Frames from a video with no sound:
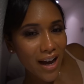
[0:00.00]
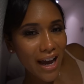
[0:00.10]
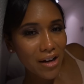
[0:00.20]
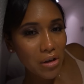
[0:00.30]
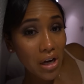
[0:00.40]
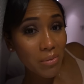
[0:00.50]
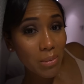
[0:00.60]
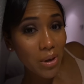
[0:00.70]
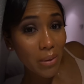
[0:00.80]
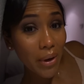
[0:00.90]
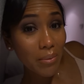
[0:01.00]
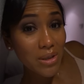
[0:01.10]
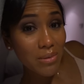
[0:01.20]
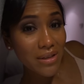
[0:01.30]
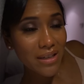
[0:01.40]
I had a lot of people coming up
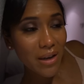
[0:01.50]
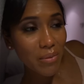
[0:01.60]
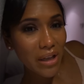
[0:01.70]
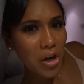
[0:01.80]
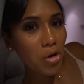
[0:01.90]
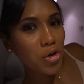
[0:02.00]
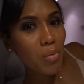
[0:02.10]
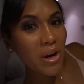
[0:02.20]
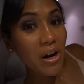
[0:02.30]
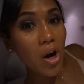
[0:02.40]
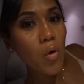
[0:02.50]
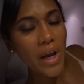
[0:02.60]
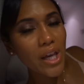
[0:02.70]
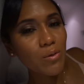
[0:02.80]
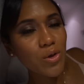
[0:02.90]
to me today and be like, girl, you better not
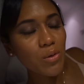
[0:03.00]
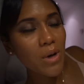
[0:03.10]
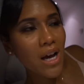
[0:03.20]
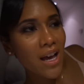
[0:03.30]
quit YouTube.